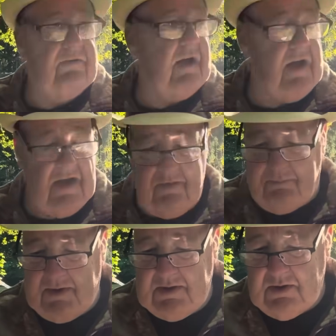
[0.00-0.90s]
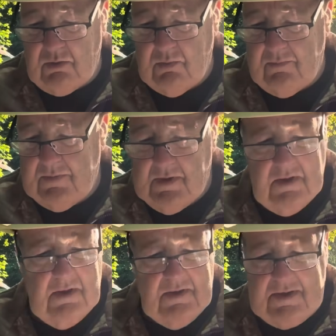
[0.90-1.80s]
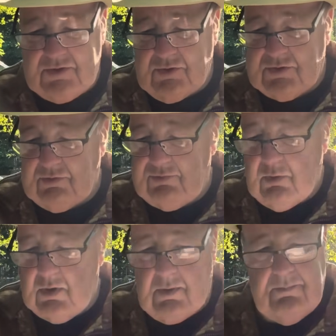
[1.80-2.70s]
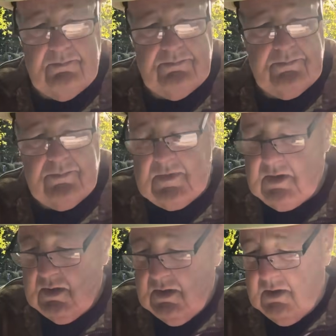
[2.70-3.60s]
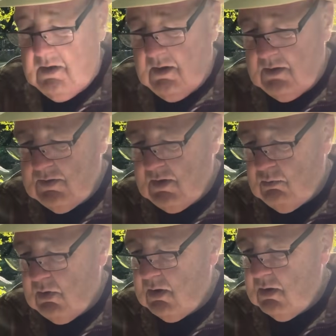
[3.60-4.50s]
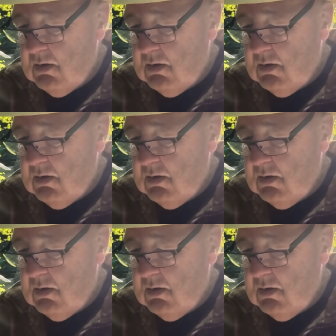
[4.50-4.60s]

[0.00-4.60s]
Wright, FBU. That's just a few of them. And you know what?